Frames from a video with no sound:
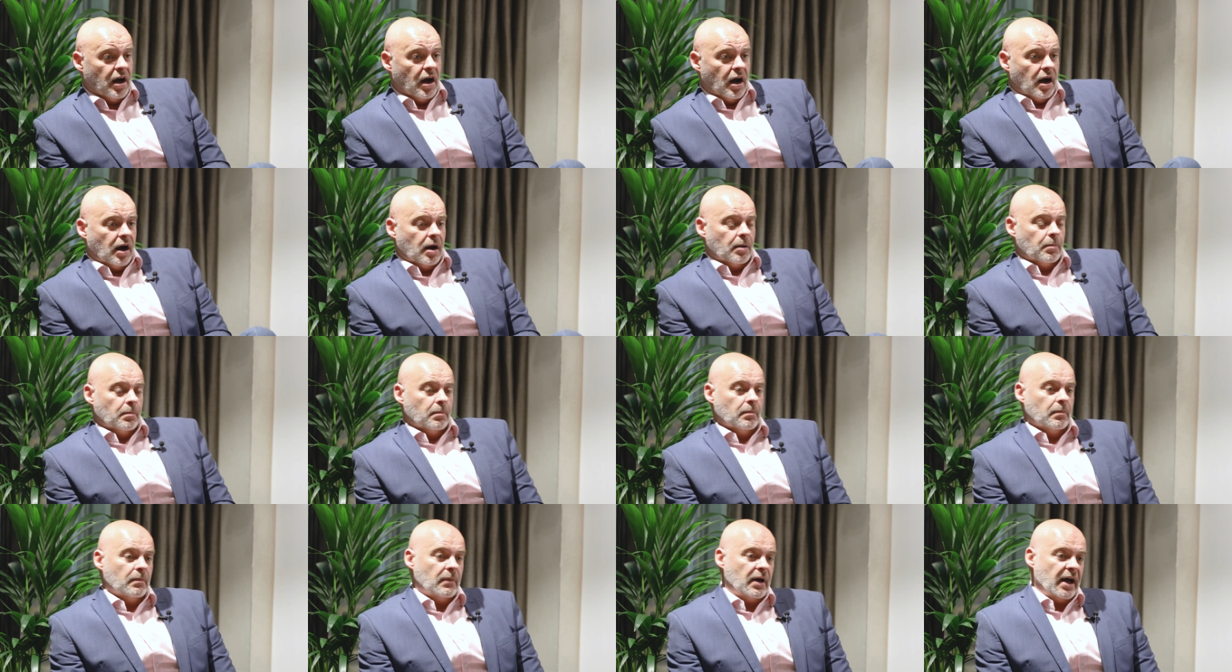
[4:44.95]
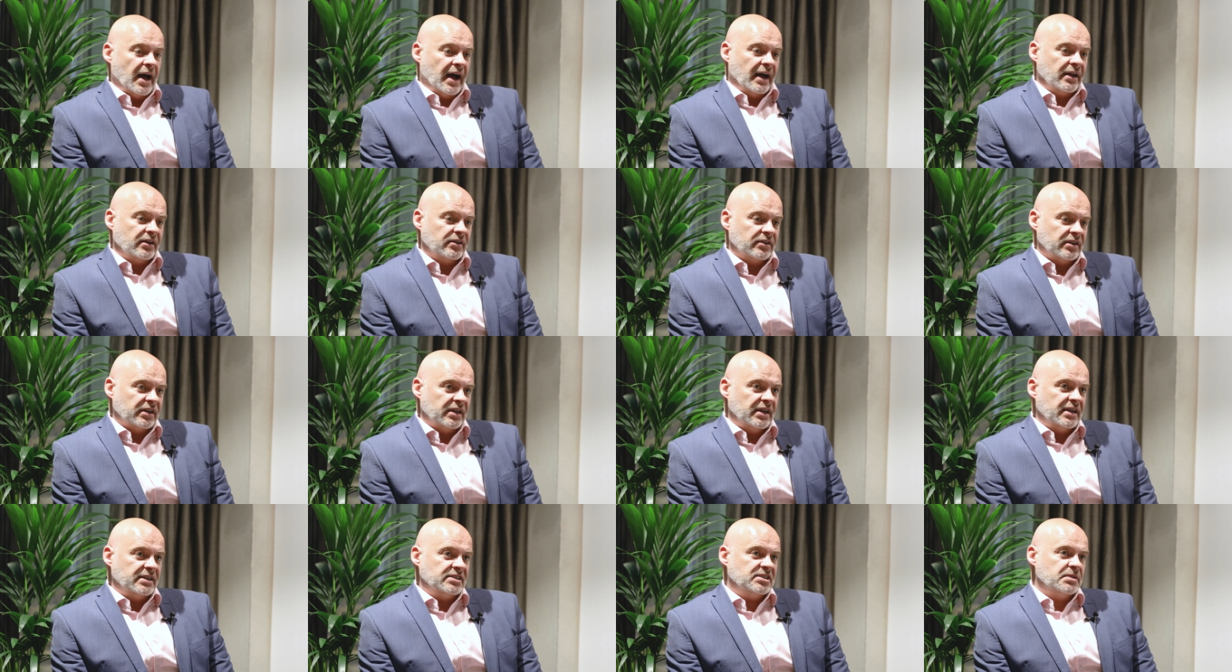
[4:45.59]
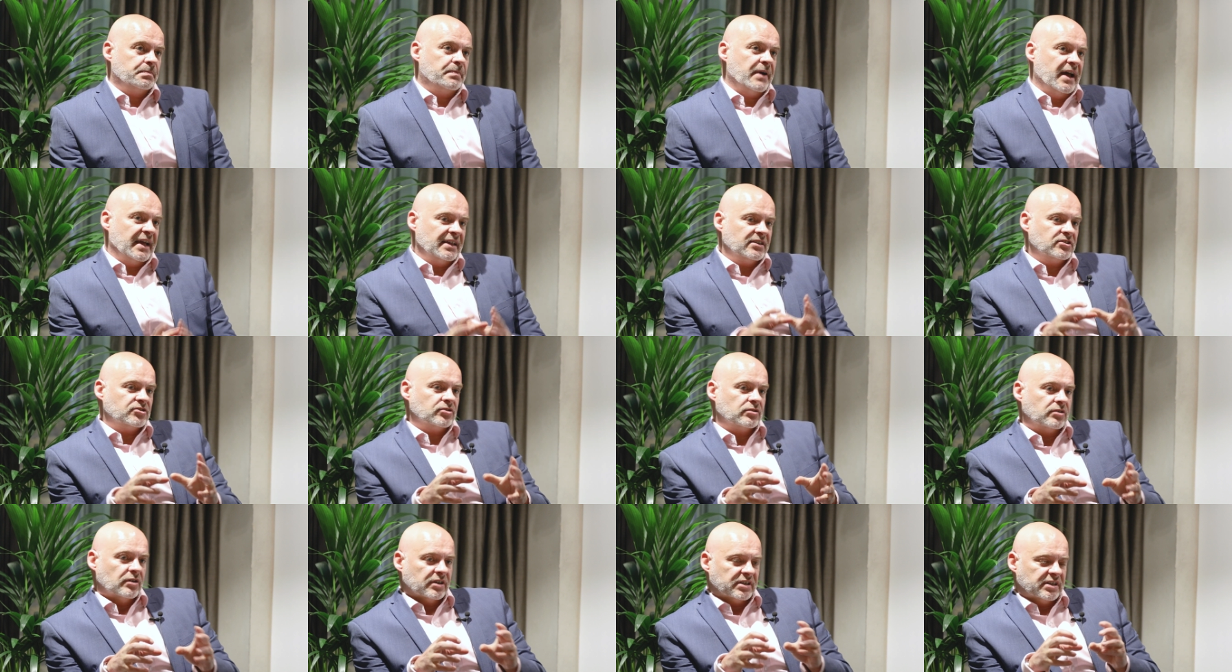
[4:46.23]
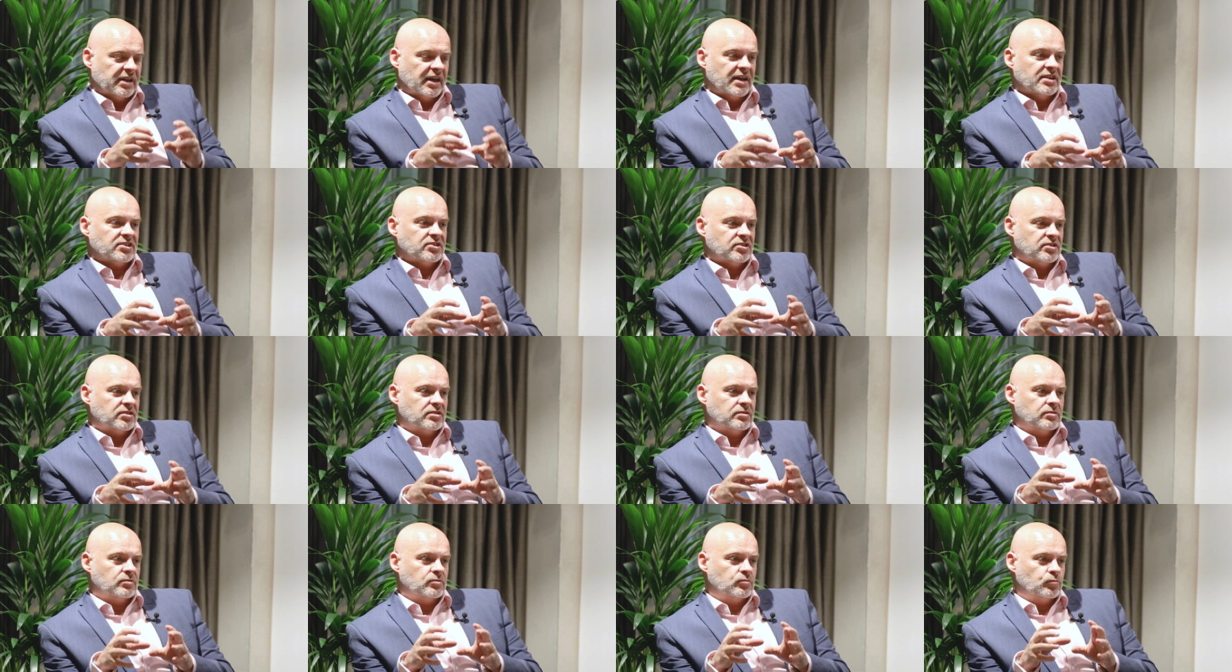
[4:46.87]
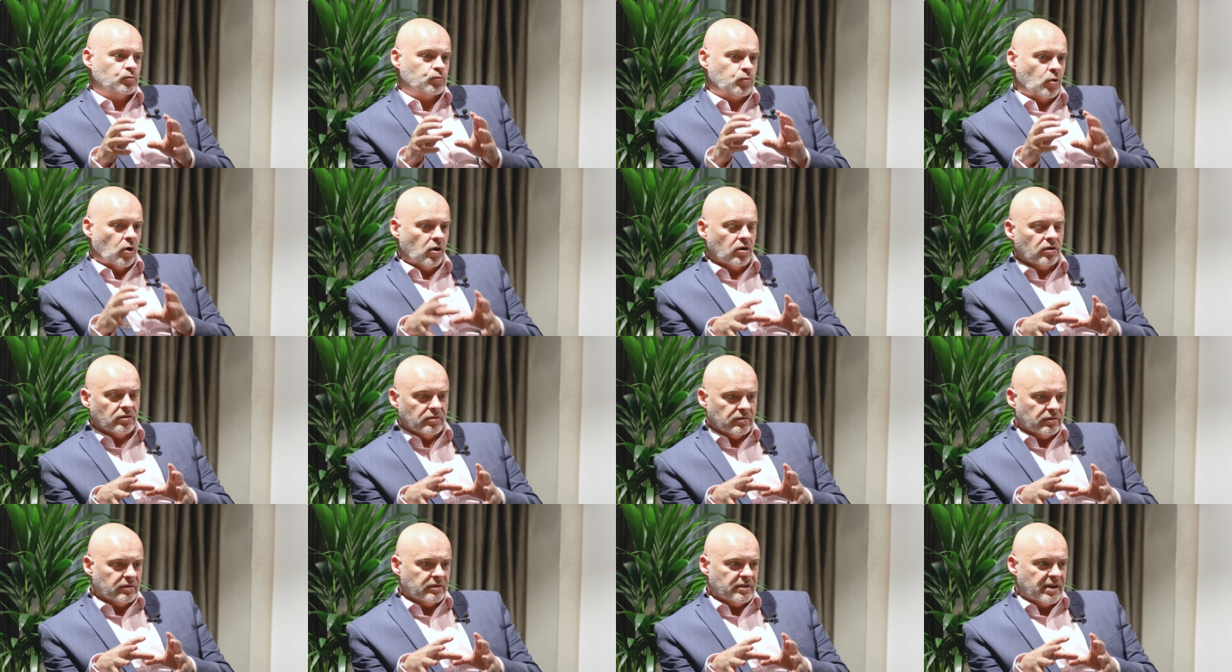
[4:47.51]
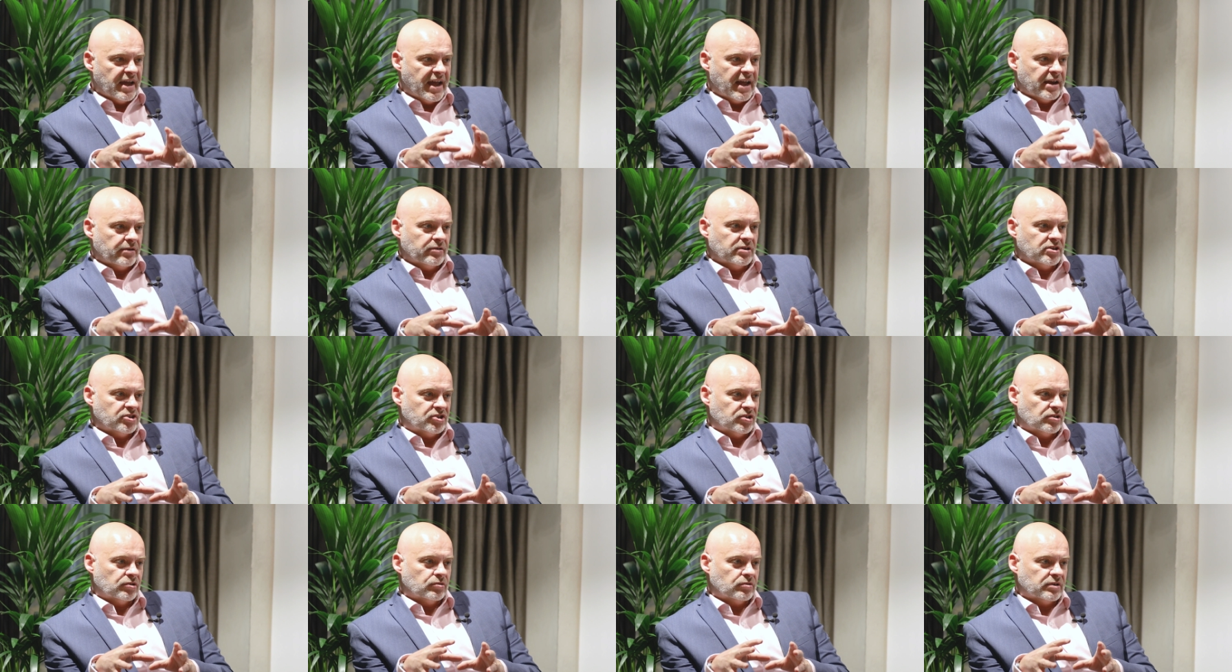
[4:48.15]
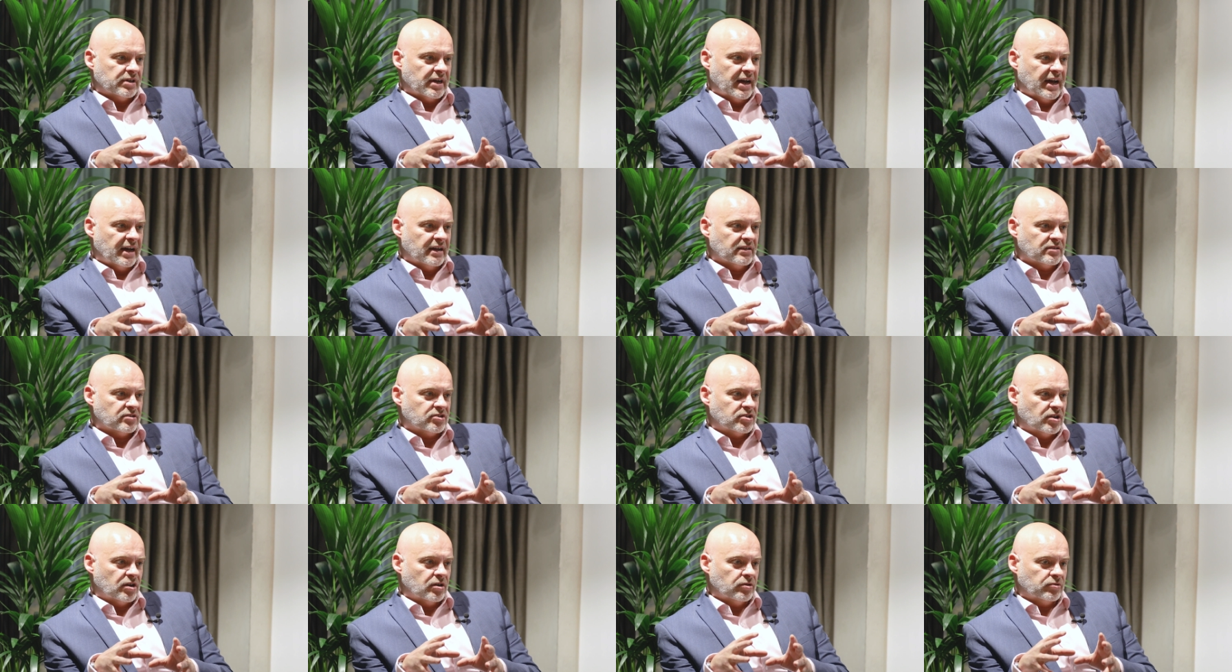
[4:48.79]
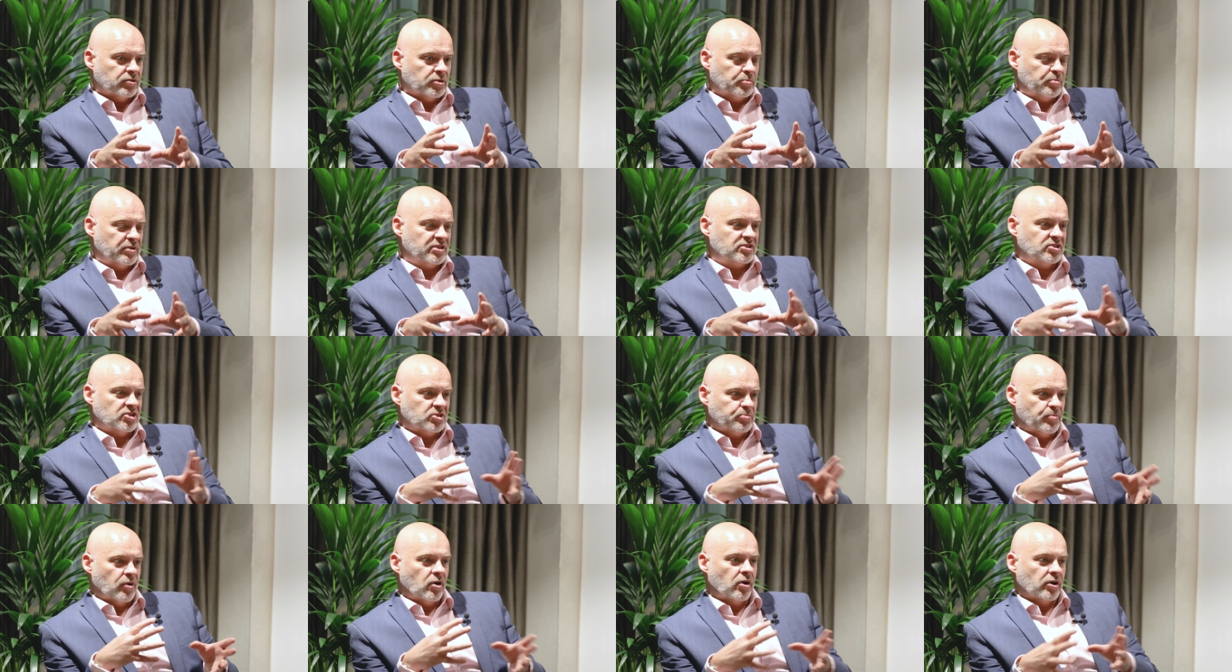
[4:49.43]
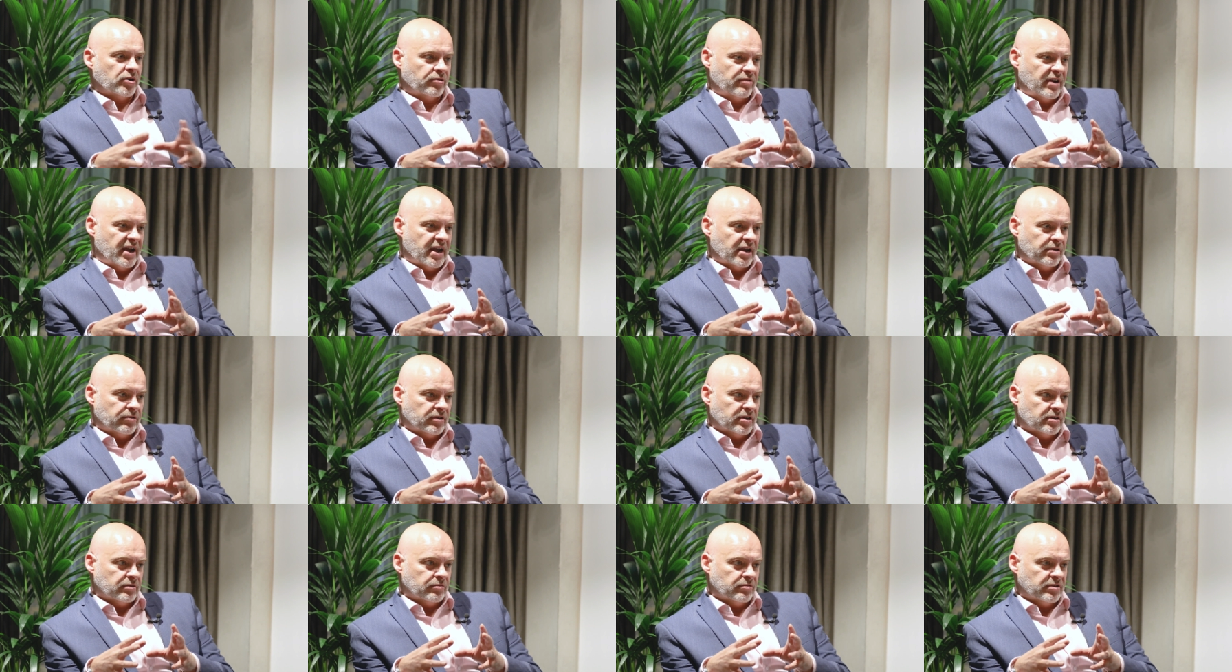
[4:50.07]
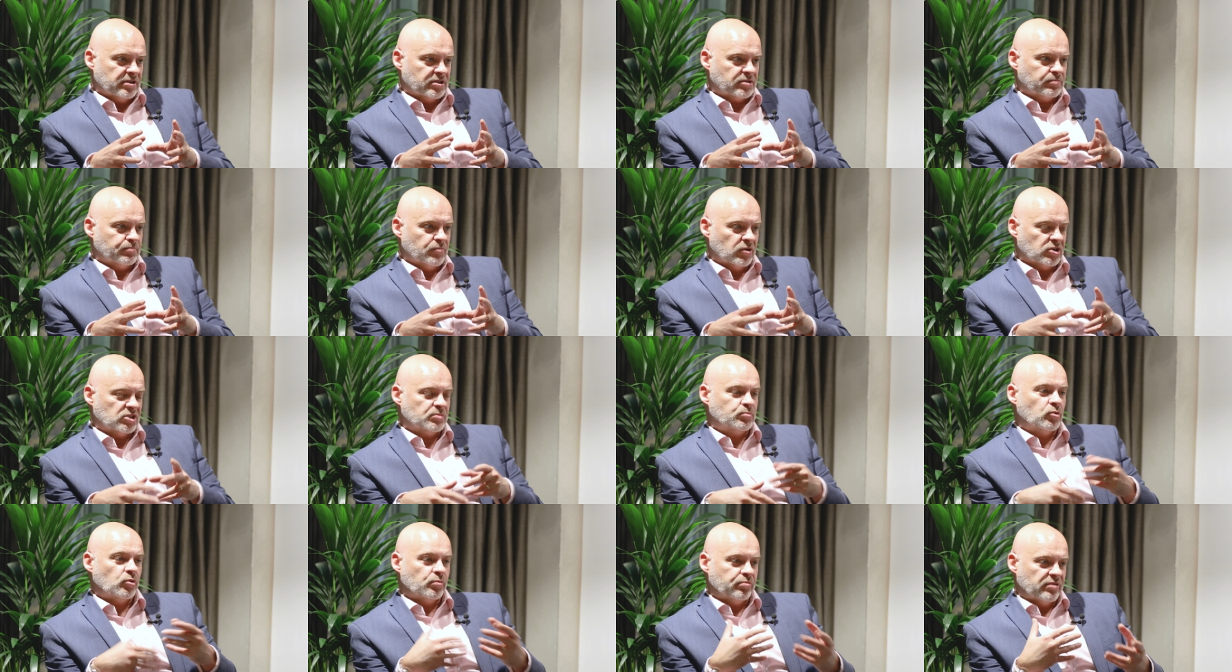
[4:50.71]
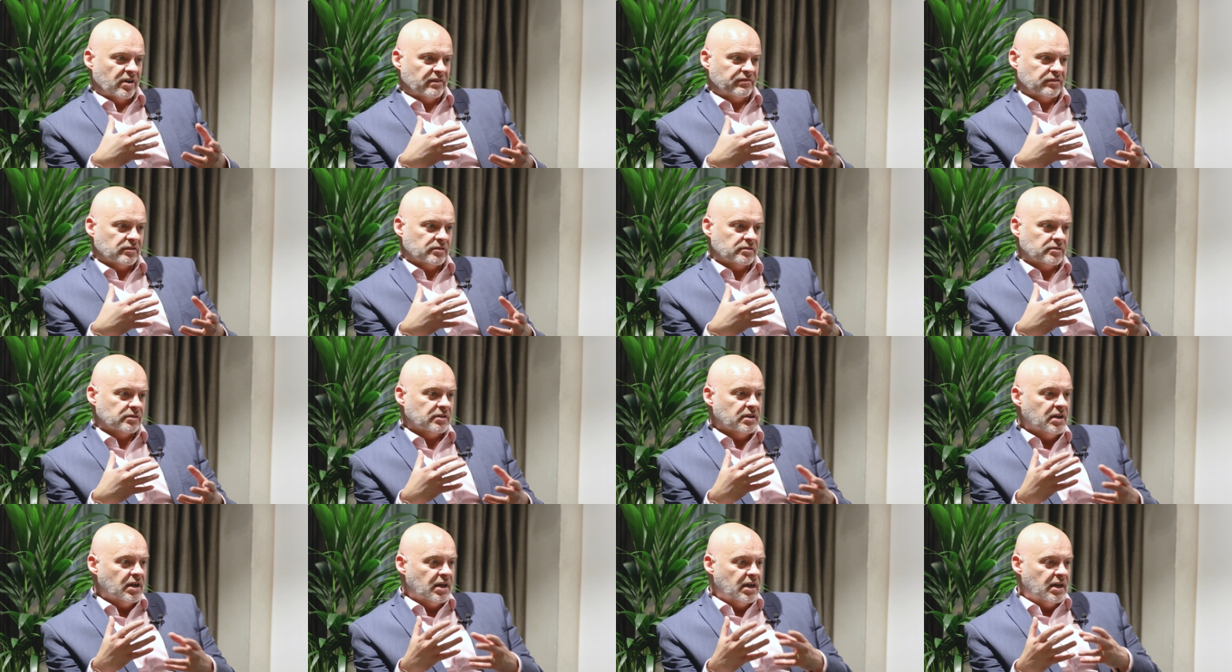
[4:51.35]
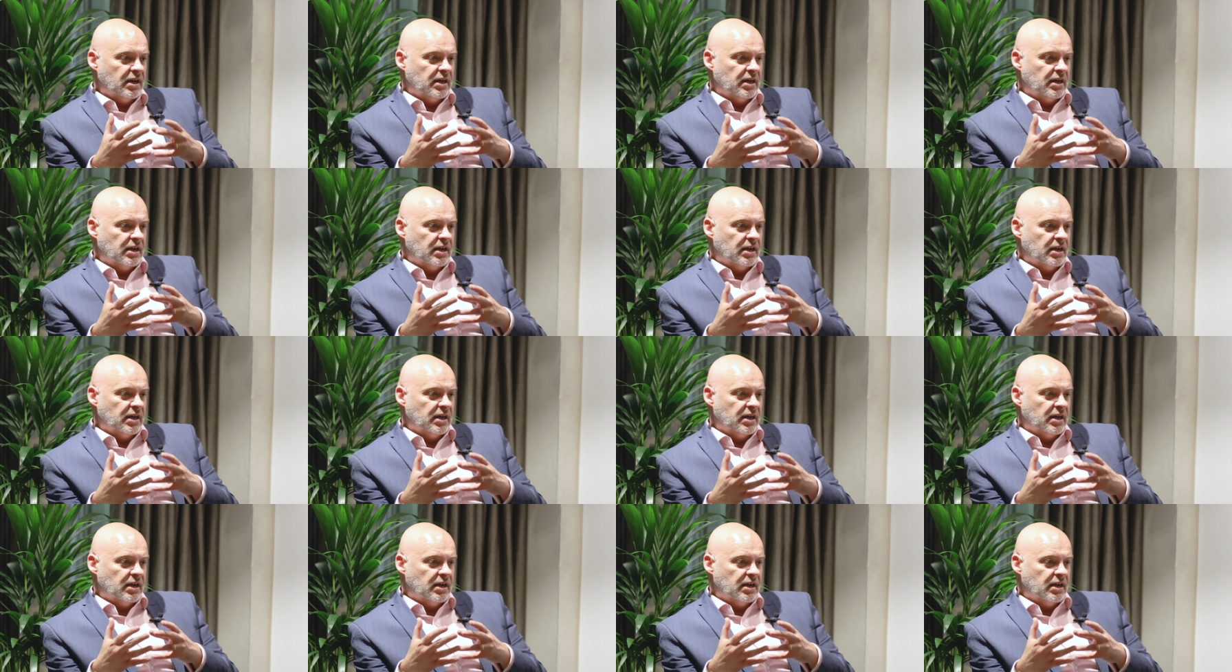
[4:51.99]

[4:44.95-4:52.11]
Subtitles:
And it depends on, I guess, what areas you look at. So the business partner area is much more prevalent.